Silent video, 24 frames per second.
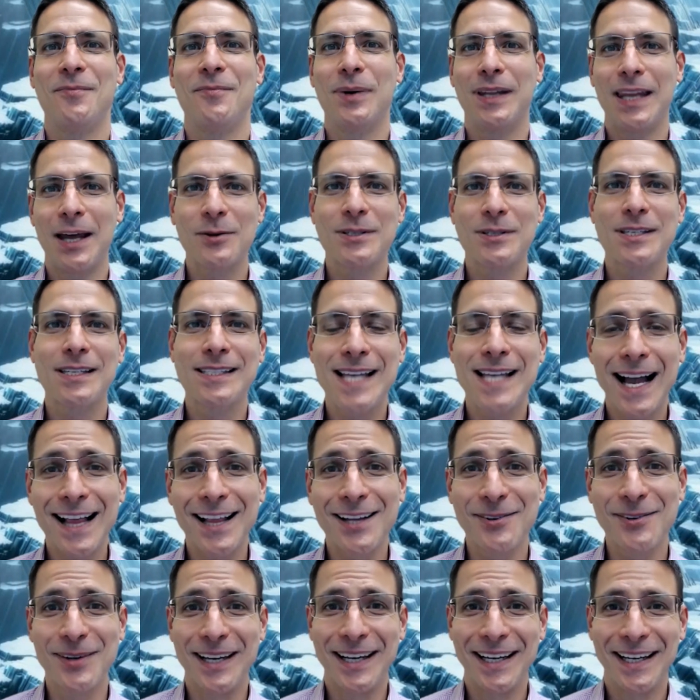but that was a
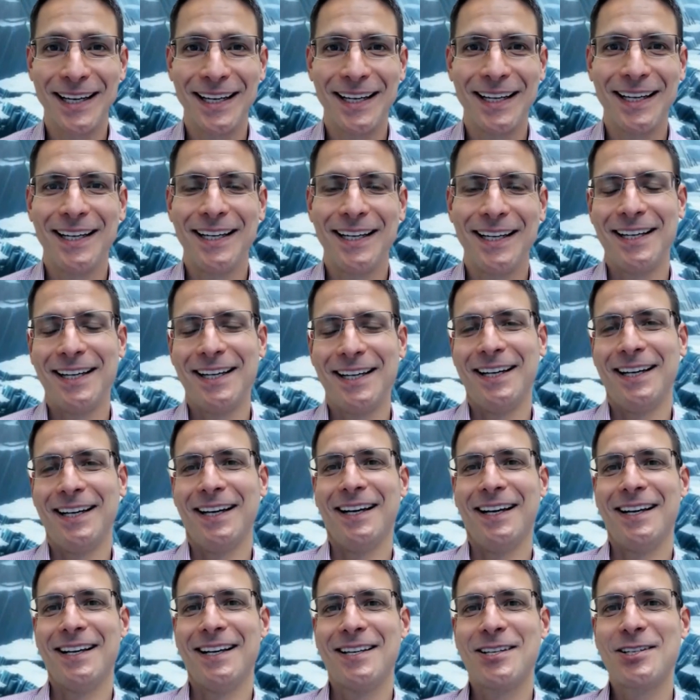salary.
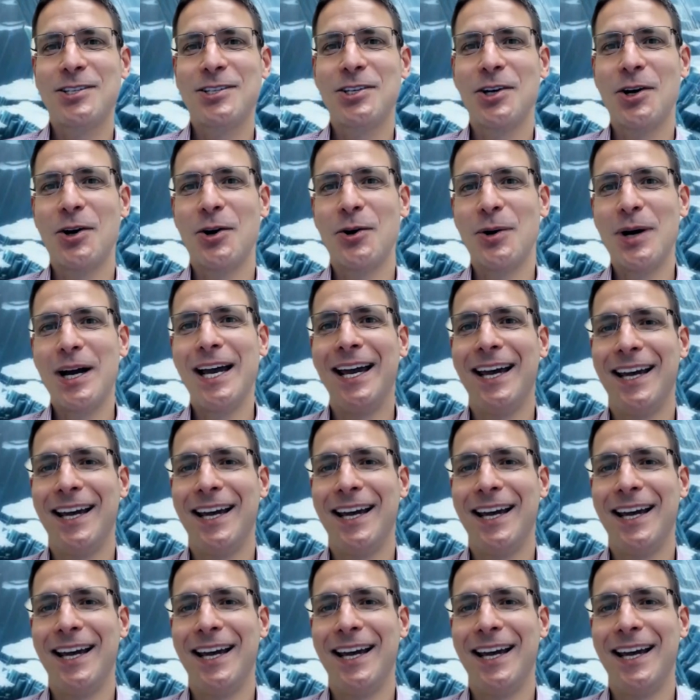So,